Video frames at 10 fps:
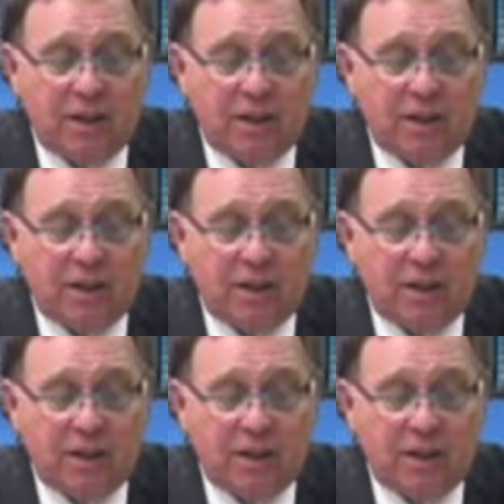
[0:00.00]

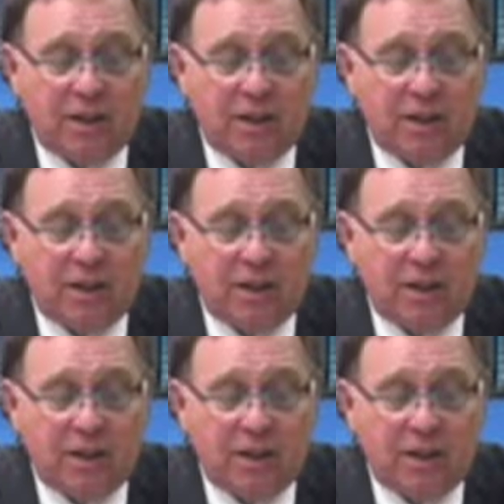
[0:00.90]

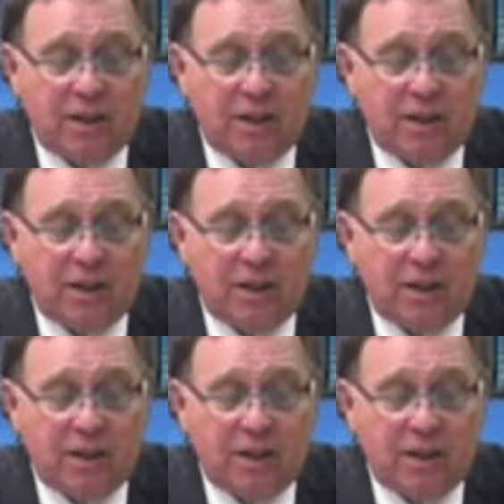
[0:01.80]

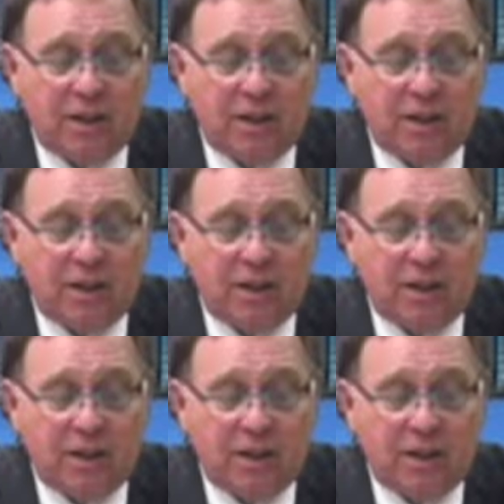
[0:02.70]

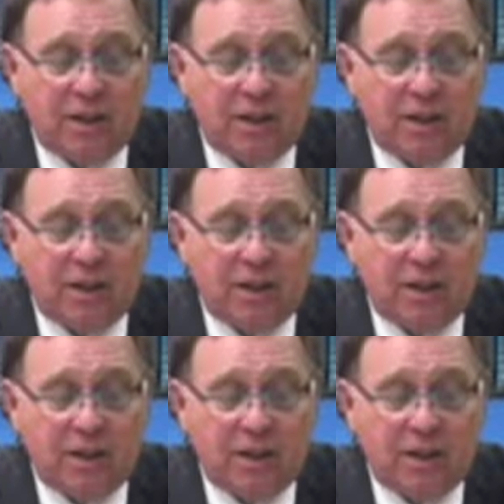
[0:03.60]

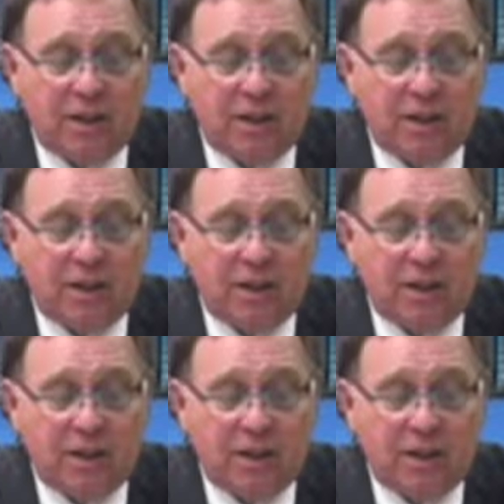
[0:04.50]
(no lip movement)